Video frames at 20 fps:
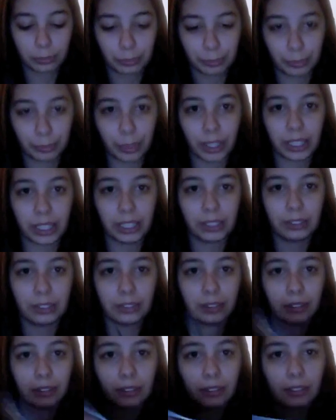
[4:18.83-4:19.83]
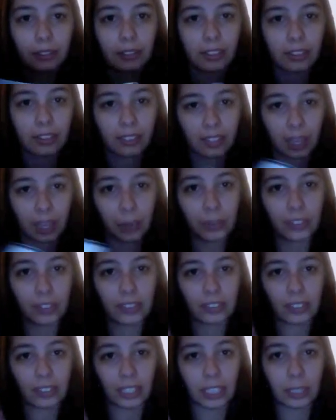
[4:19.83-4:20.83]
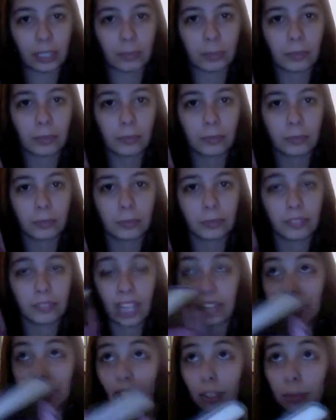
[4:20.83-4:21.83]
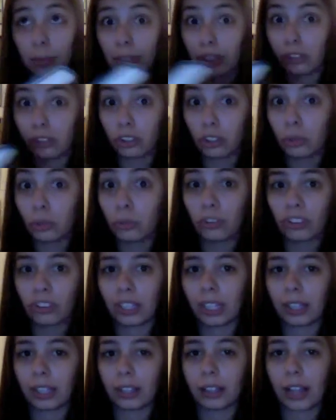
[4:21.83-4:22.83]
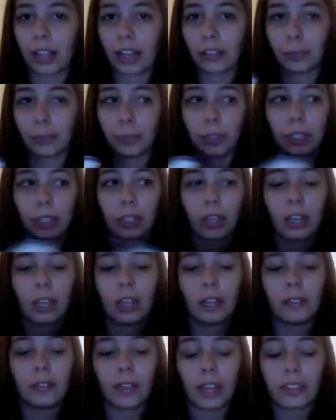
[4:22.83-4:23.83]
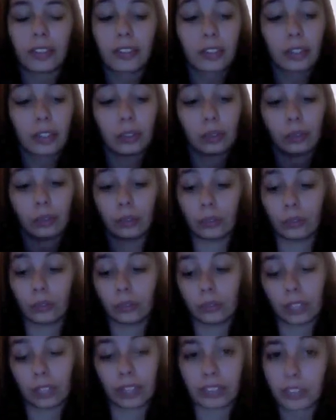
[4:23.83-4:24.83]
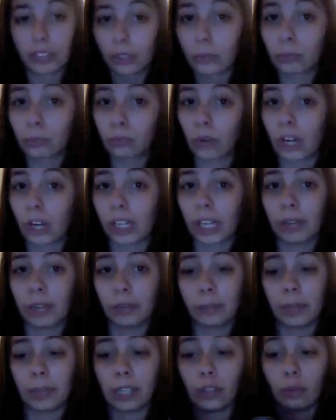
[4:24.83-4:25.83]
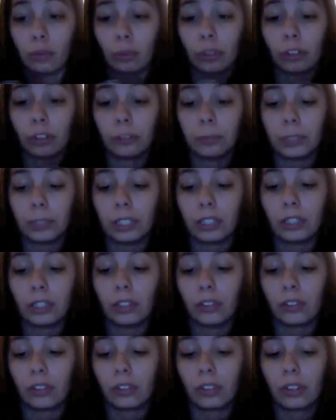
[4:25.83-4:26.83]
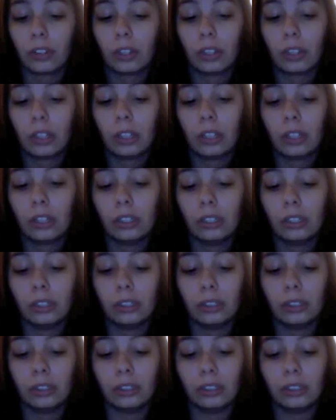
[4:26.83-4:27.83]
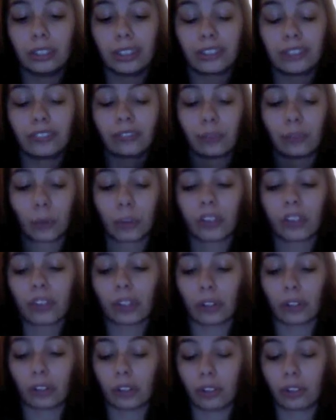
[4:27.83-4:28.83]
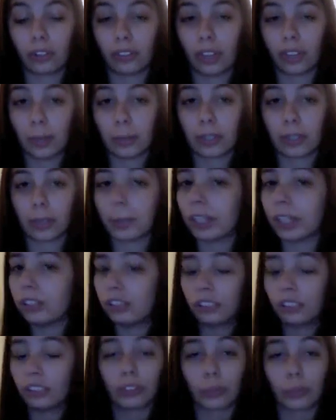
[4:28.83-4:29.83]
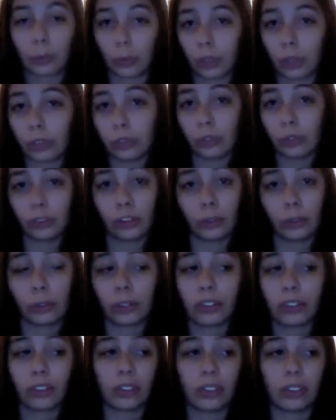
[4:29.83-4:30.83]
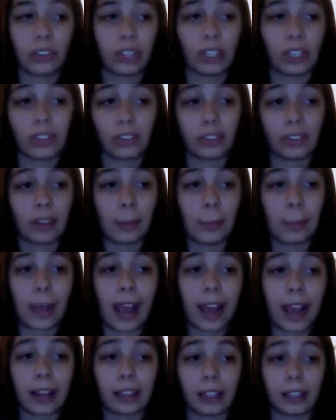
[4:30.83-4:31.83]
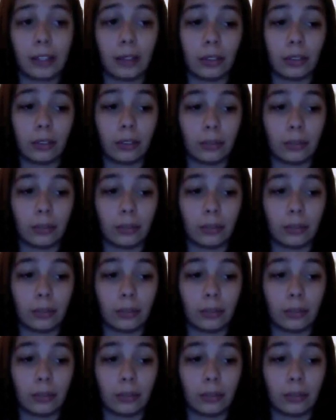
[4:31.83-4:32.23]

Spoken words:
but to stay with the team. That's gonna be a huge thing in the last book. That's gonna rock everybody's world because they're forcing her to stay with them, and she doesn't want to. She wants to take a step back and